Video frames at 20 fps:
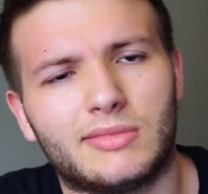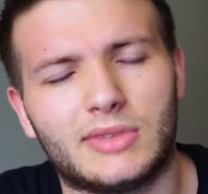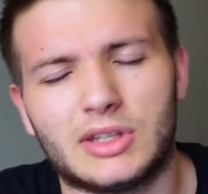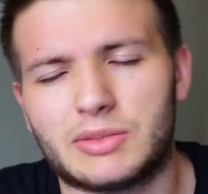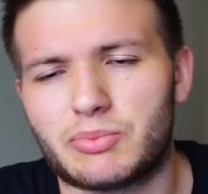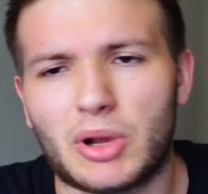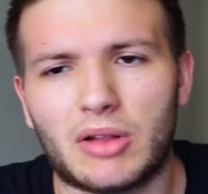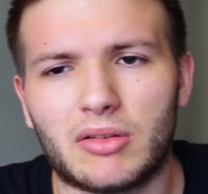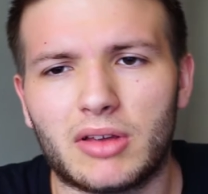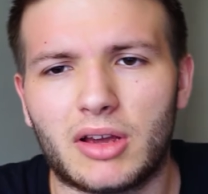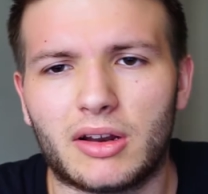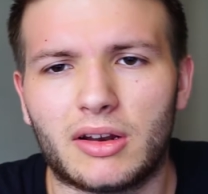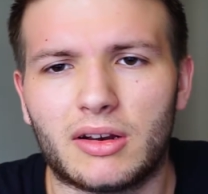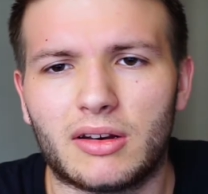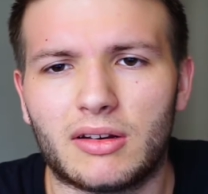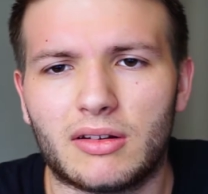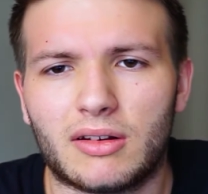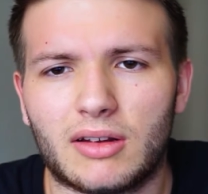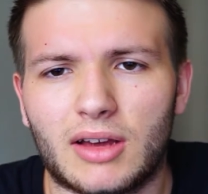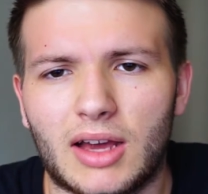It's probably
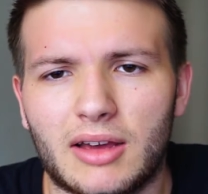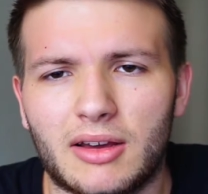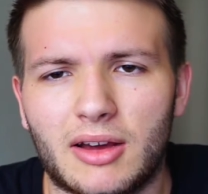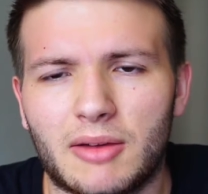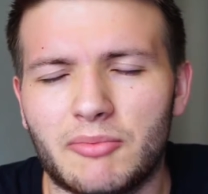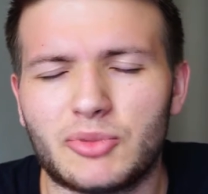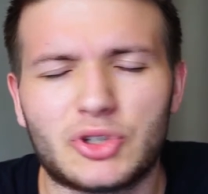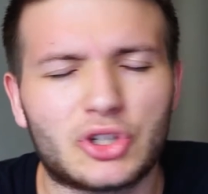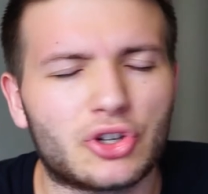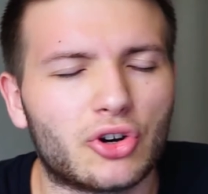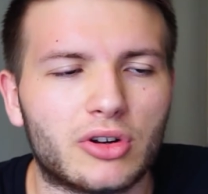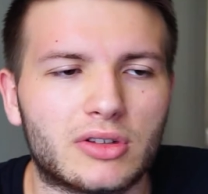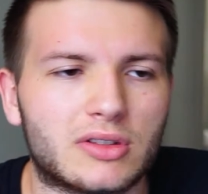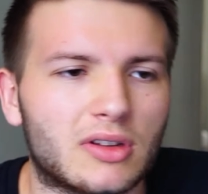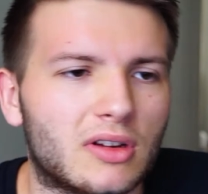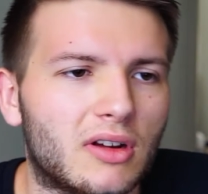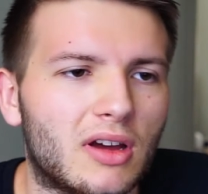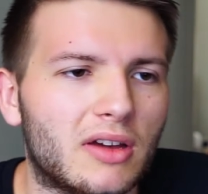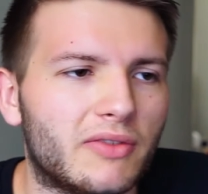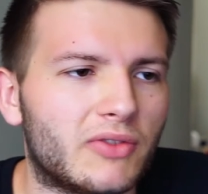on... I'm sure it's
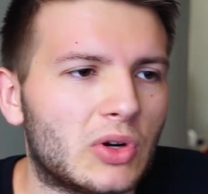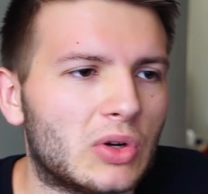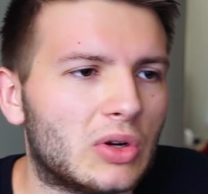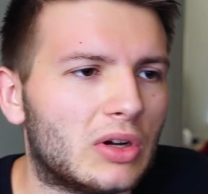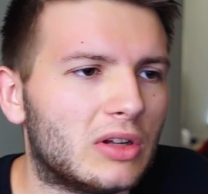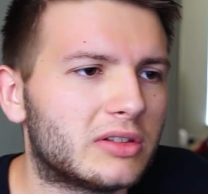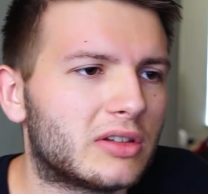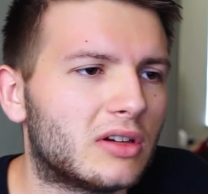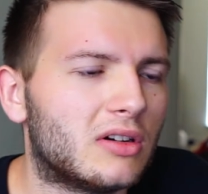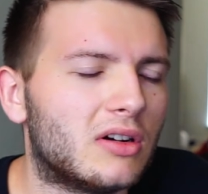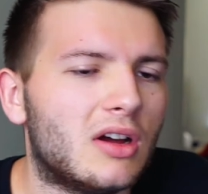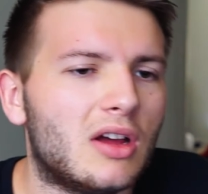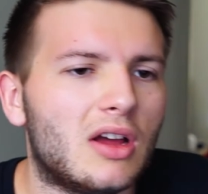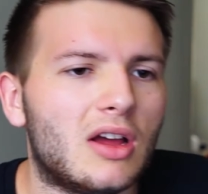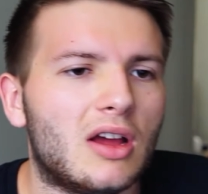on iPhone also.